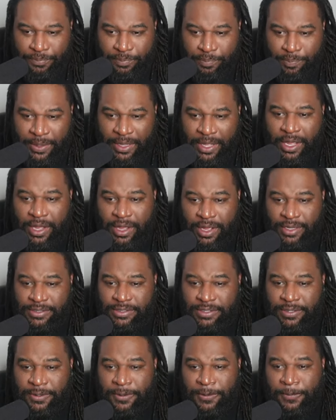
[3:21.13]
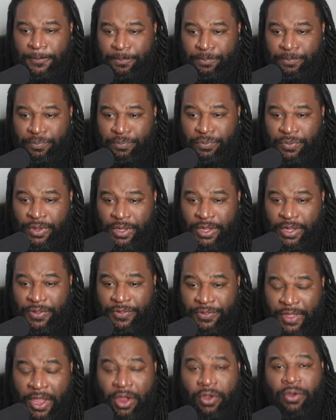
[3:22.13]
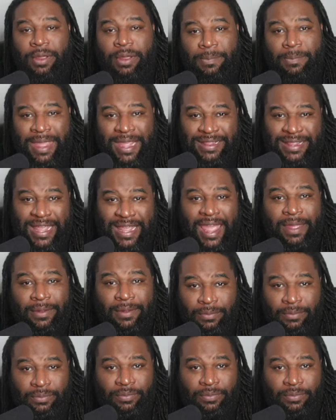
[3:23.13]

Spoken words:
because they're going to make that